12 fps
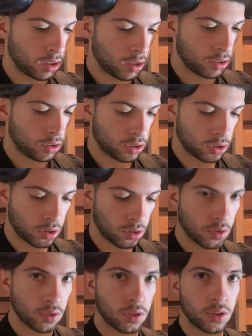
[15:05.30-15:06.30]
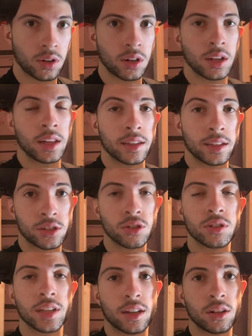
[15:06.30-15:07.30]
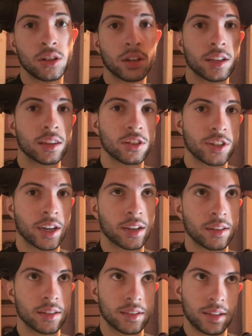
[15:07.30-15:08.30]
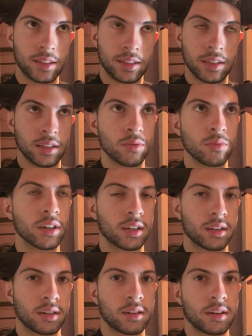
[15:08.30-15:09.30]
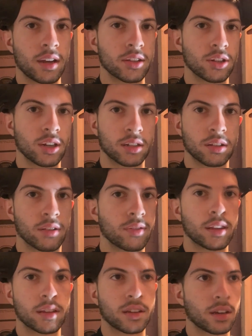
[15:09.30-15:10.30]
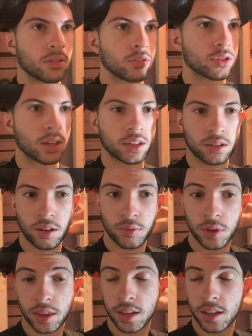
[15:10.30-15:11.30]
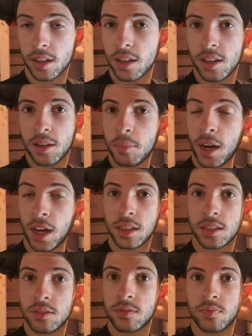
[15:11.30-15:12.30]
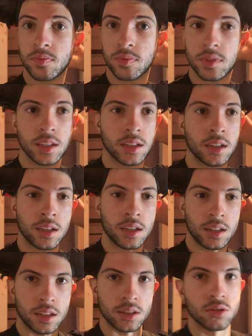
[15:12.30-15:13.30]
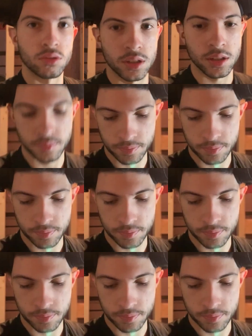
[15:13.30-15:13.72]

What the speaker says: So let's go take a look at the checklist and see what I checked off. I think I only checked off one thing, but let's go see.